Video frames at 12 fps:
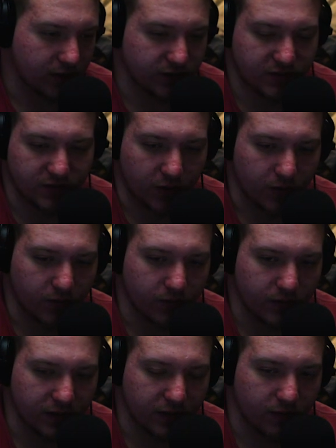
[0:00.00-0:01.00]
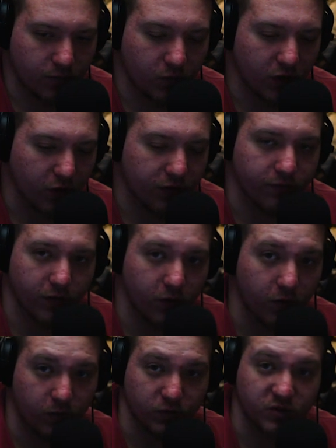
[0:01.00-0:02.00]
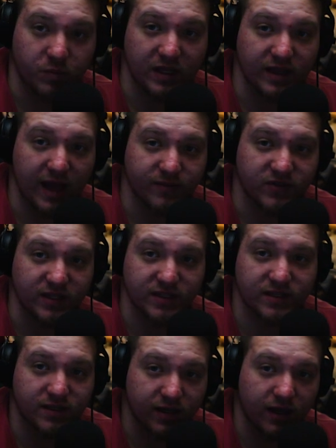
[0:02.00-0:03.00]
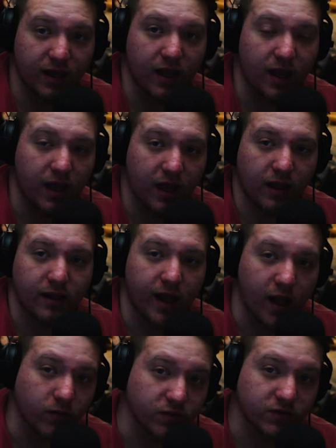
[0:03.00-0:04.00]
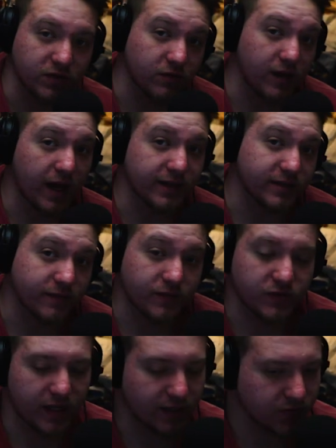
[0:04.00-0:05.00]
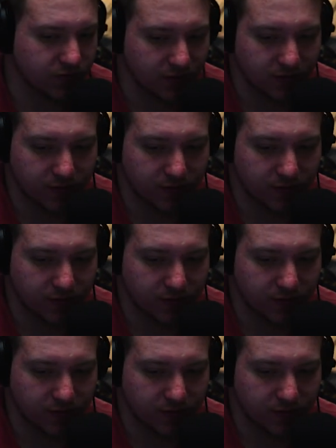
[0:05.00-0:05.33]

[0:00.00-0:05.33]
So we'll go through, we'll speed lapse this, and I will see you guys in a few seconds.